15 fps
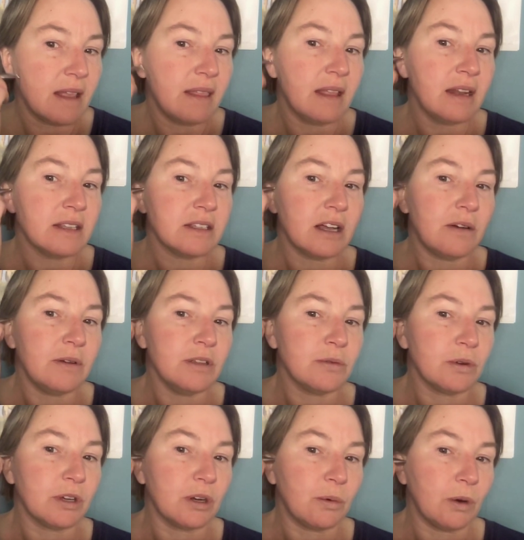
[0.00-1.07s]
Then as always,
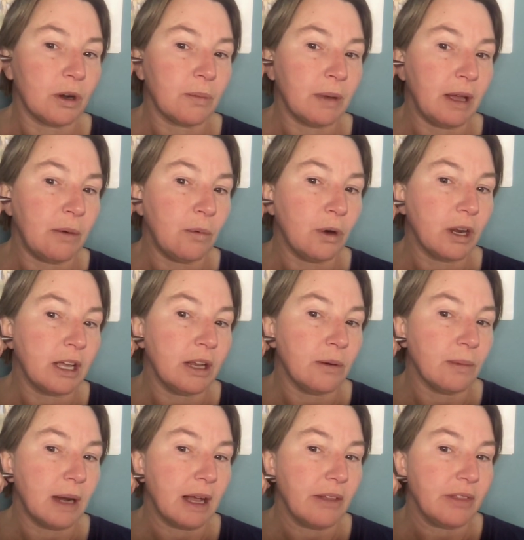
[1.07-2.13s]
we're going to work by working
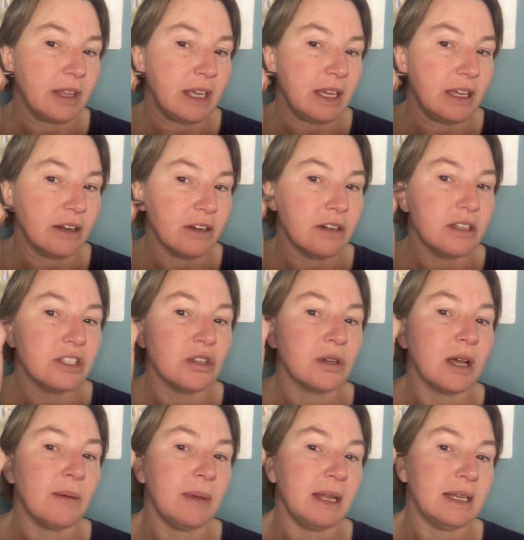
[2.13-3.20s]
around the ear. So
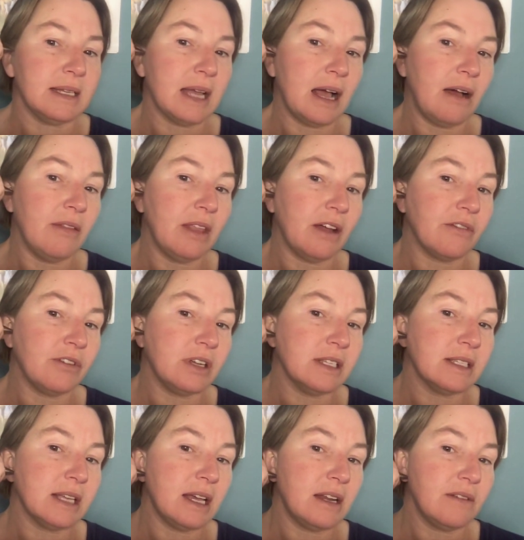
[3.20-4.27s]
coming down that
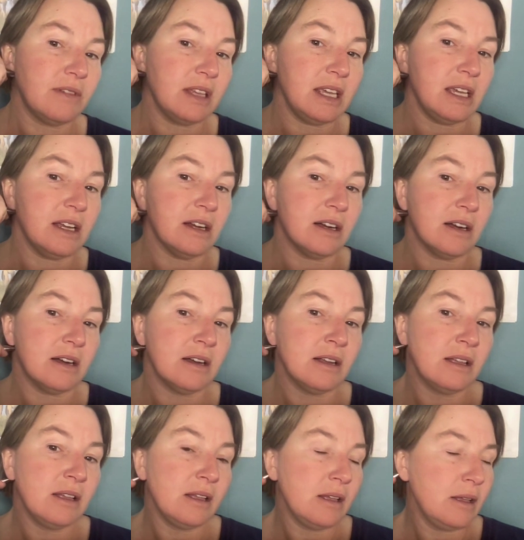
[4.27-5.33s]
front side of the ear,
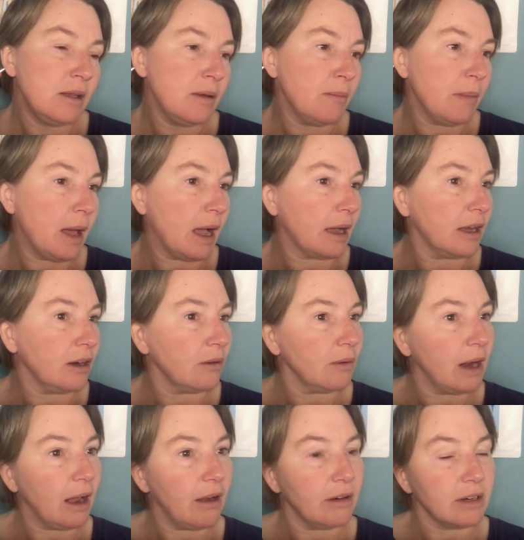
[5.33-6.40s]
back and
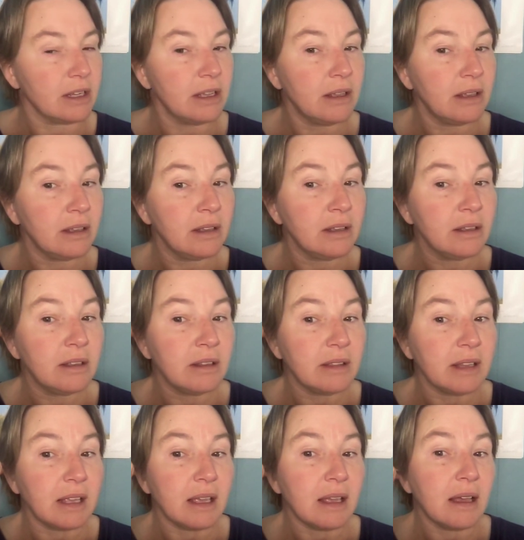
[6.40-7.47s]
around
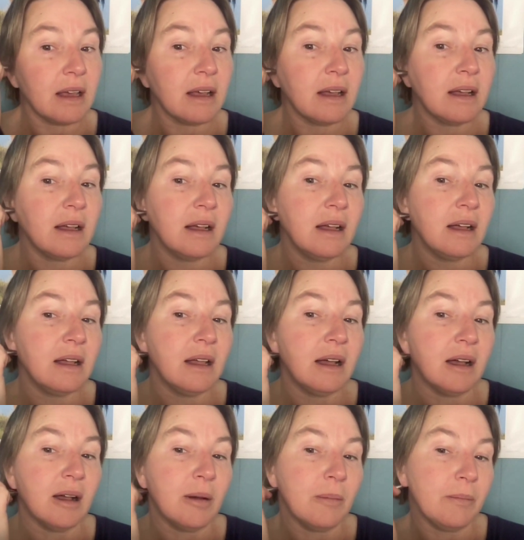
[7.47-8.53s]
the
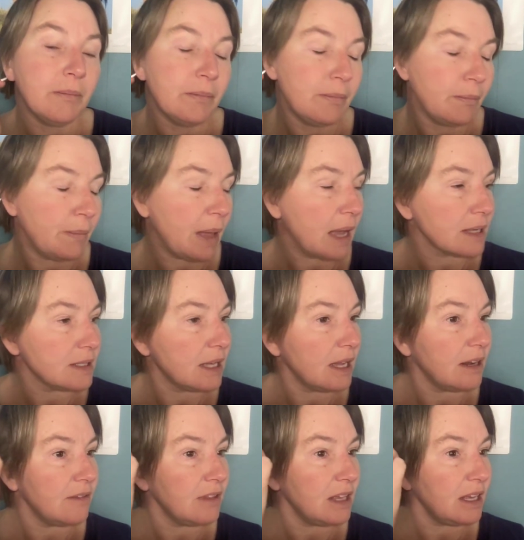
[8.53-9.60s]
um, backside
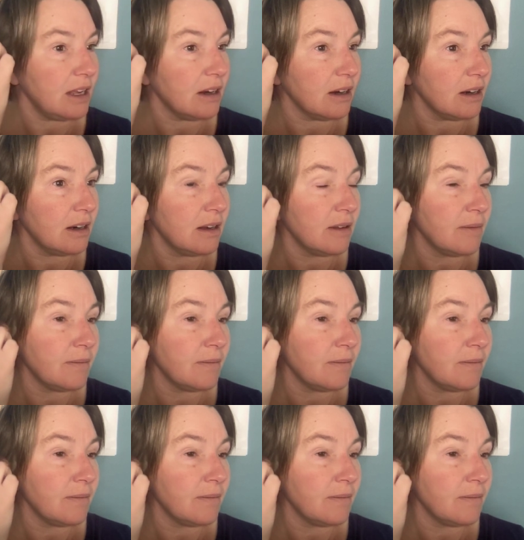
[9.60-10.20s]
of the ear,